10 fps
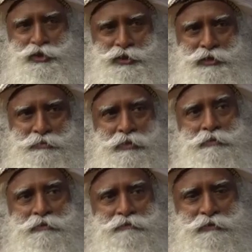other.
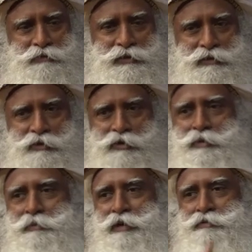Maybe we will, or
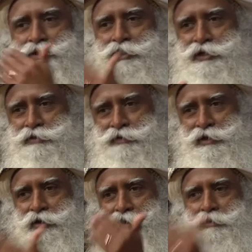maybe our children
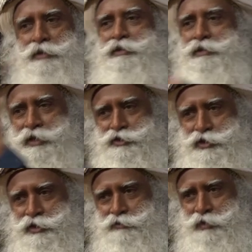will, or maybe their
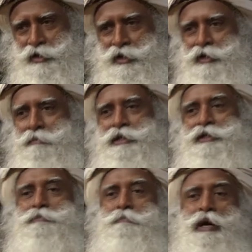children will, but
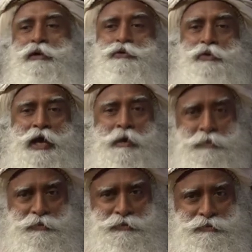it's bound to
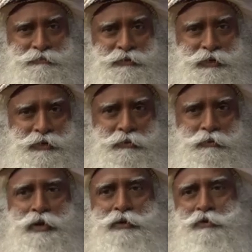happen.
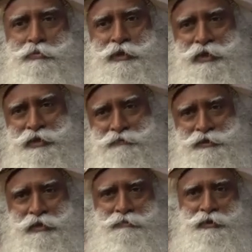When you believe
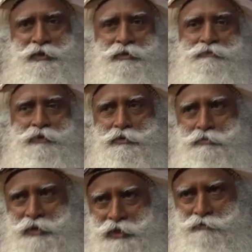something, when you
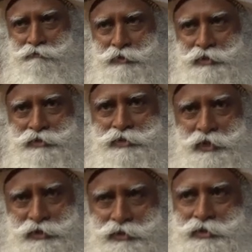believe means
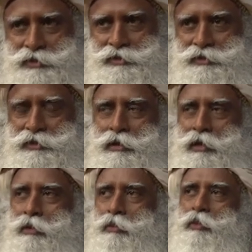just this,
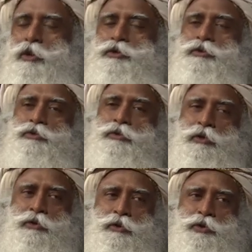what you do
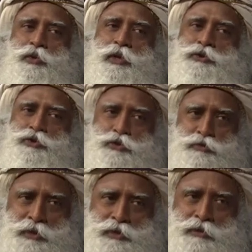not know you
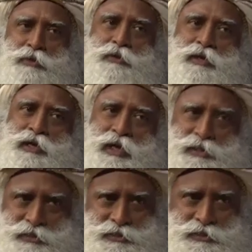assume and you
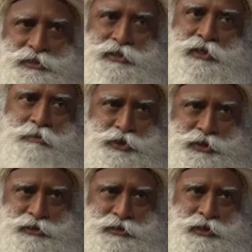concretize this
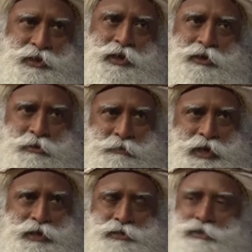assumption in your
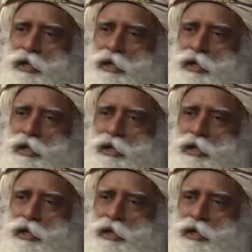minds